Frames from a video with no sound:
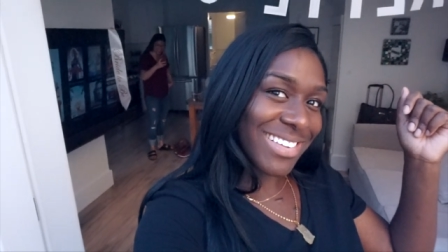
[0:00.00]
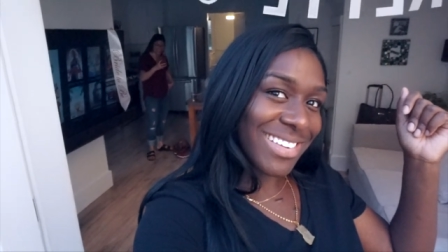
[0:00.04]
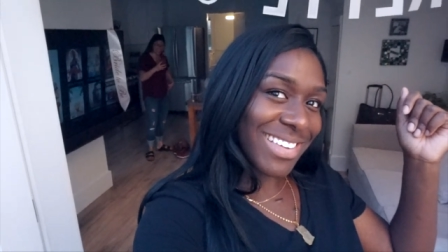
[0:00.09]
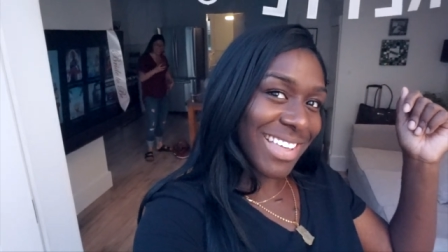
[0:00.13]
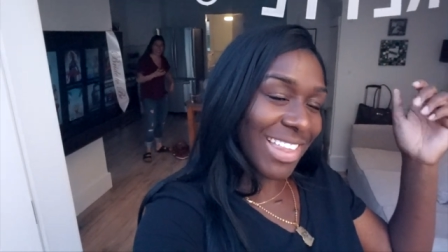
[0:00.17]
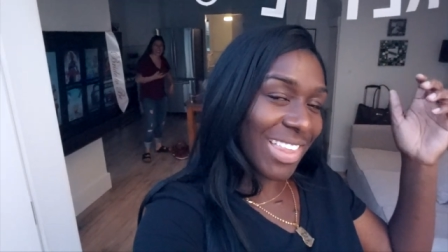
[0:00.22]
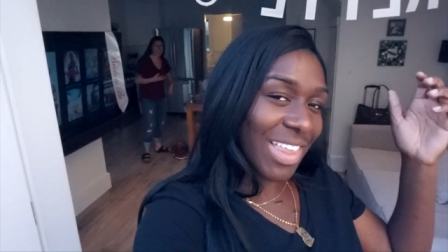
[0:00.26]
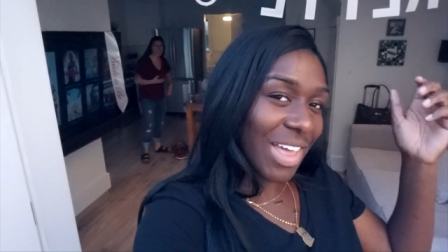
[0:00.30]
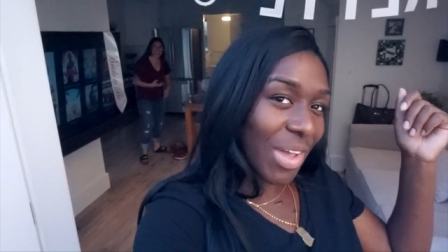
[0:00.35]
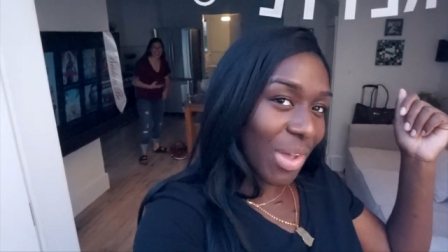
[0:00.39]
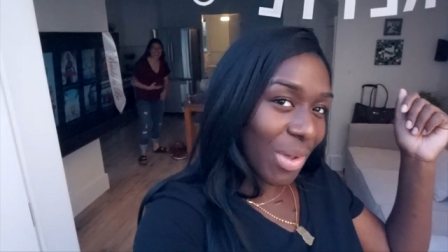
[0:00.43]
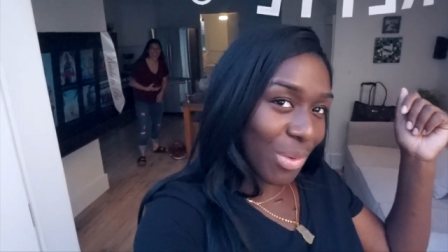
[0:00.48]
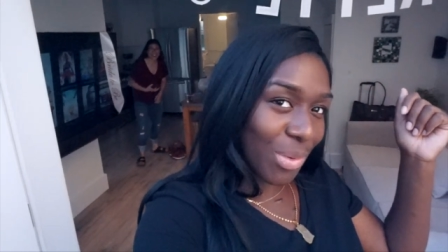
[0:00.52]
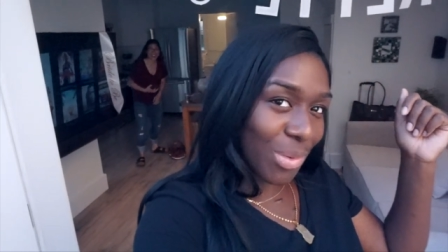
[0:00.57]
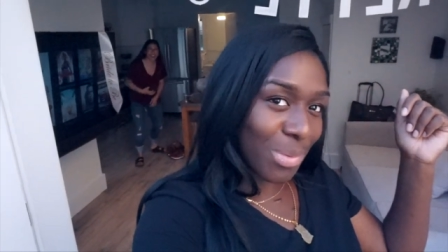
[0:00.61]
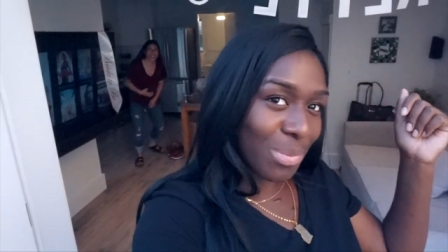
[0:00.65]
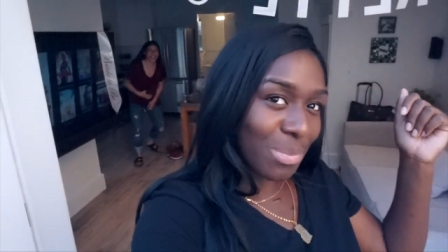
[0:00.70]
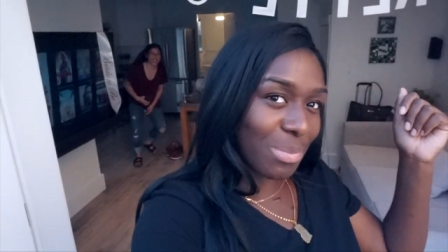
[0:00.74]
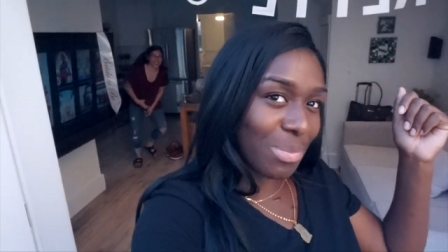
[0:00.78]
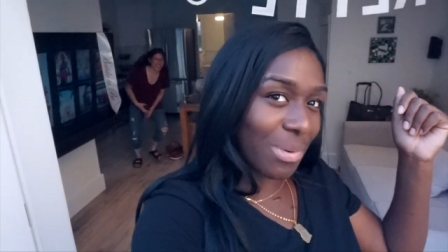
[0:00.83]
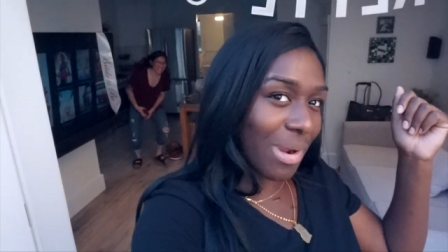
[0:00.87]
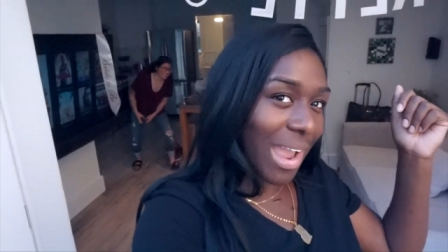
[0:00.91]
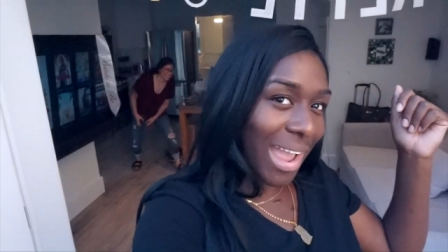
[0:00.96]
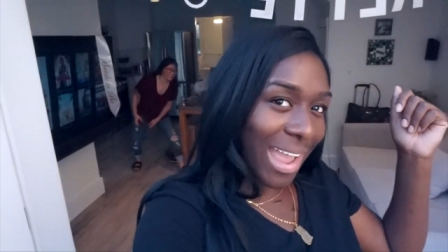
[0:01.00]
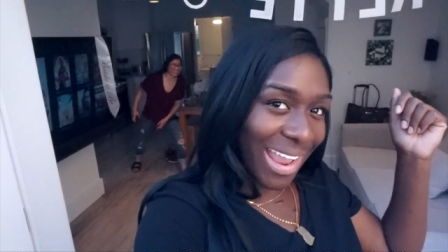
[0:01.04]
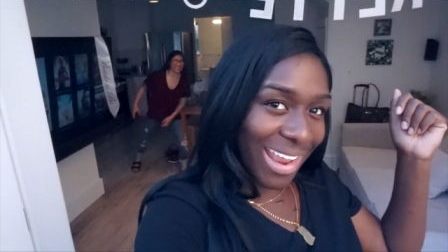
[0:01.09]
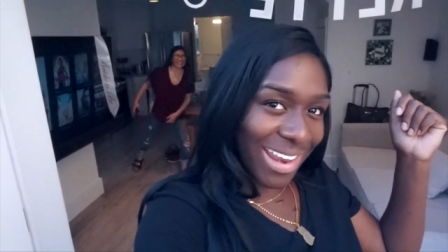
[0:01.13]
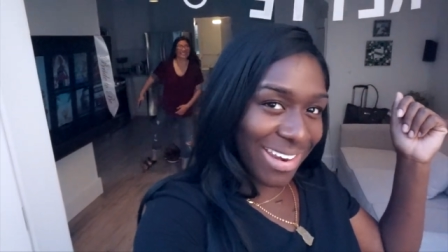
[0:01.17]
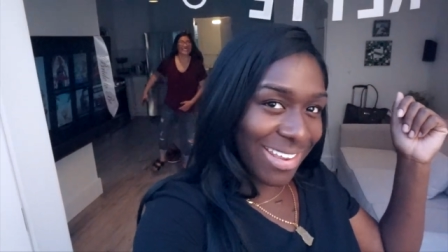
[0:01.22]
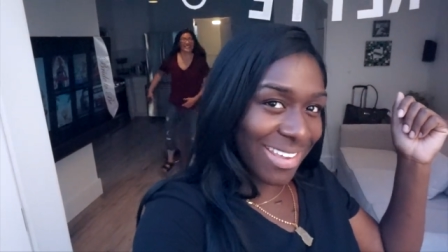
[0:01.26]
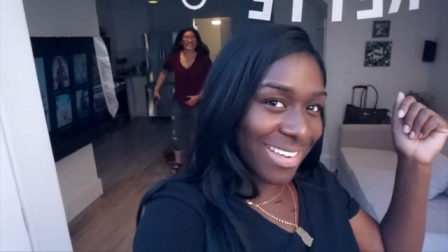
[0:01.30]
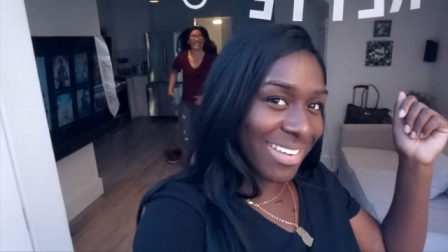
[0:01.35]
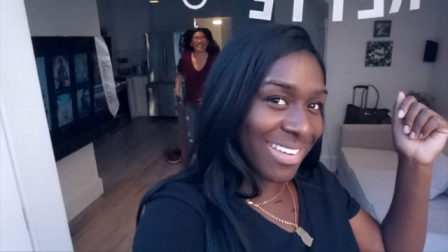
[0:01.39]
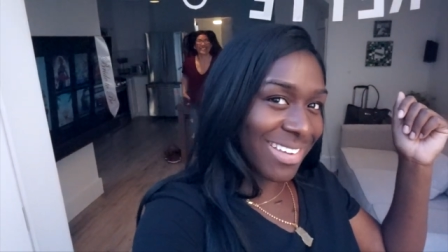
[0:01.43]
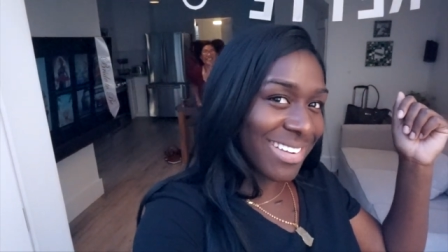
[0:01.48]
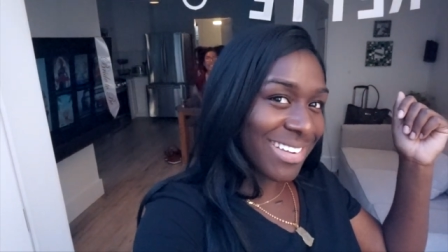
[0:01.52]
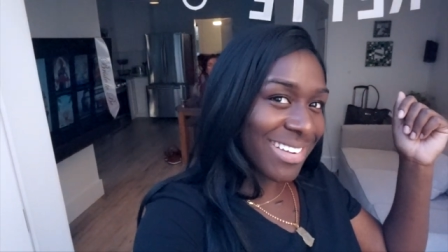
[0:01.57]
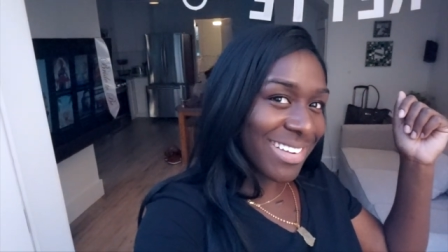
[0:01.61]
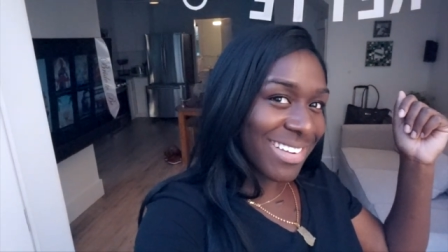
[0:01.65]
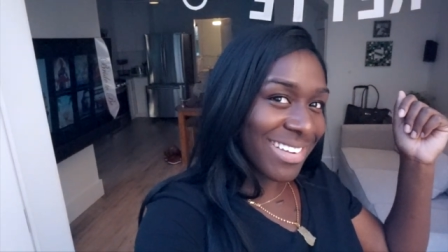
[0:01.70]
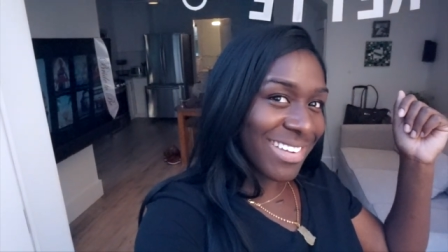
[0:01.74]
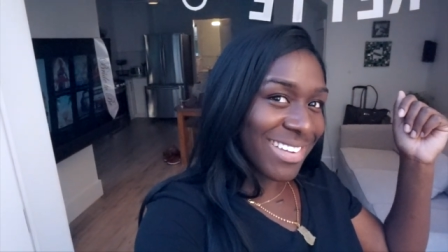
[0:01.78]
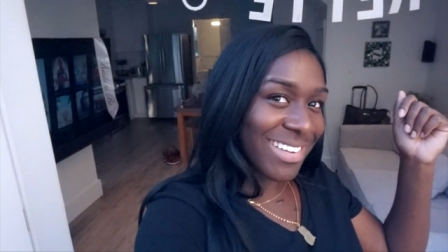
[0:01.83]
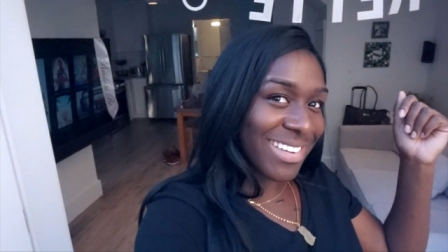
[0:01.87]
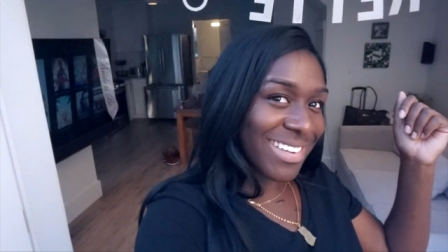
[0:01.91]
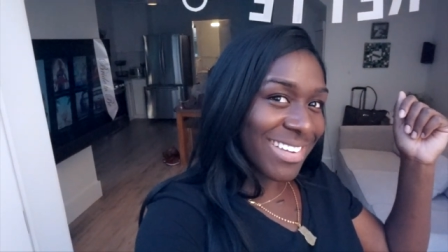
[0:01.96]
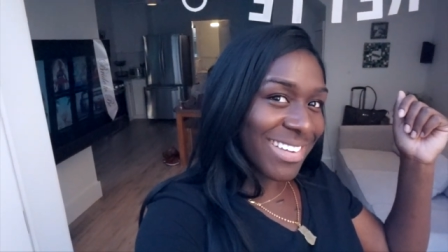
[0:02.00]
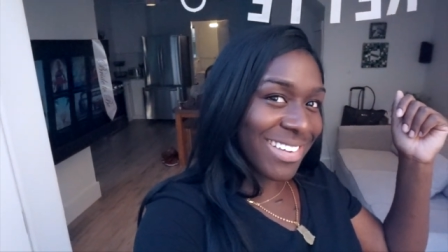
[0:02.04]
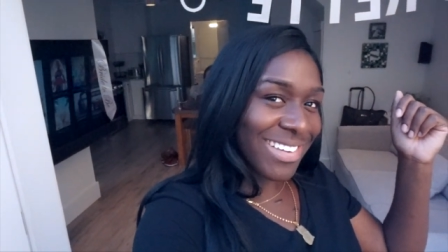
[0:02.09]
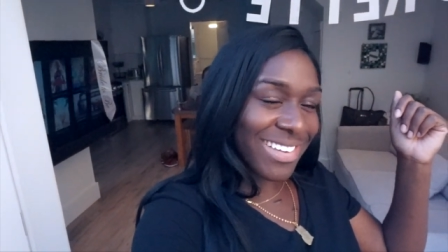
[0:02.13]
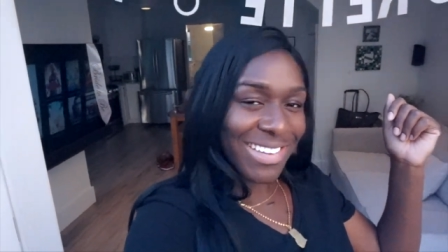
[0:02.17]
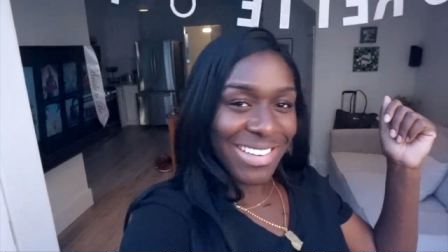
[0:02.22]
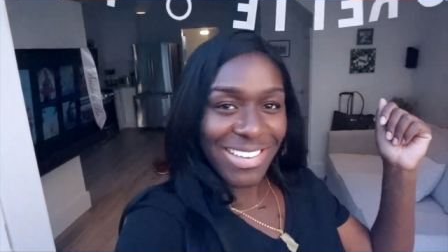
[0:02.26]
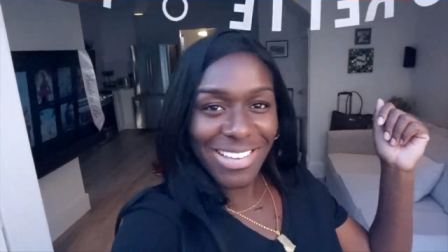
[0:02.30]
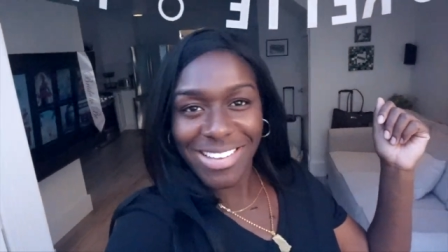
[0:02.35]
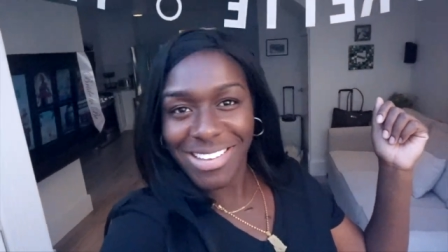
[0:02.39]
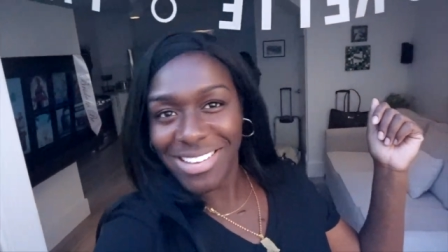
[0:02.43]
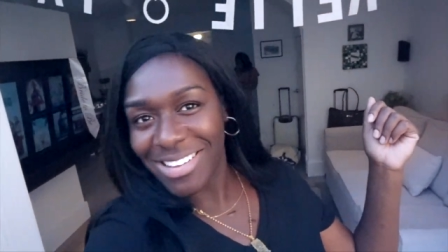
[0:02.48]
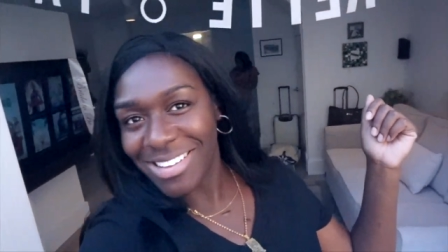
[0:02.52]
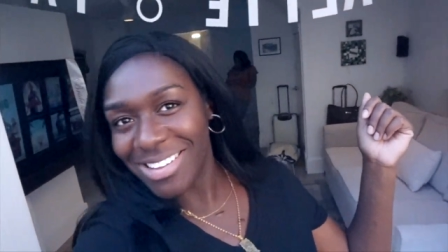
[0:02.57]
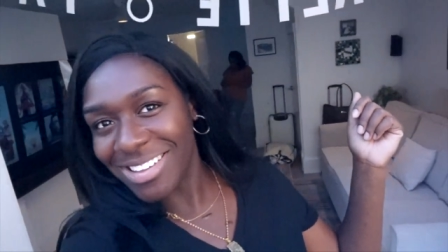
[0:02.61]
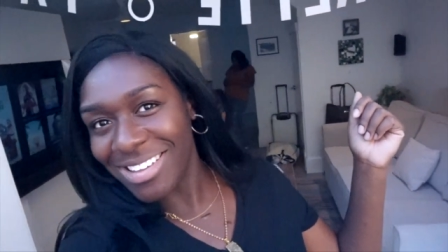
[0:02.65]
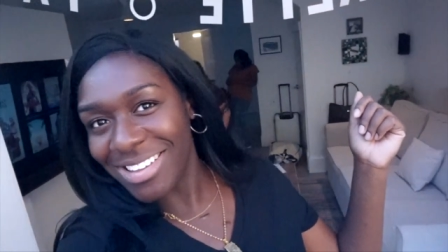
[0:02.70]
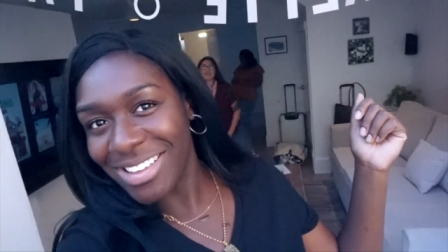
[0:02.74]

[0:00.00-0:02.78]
Hello, bride. Where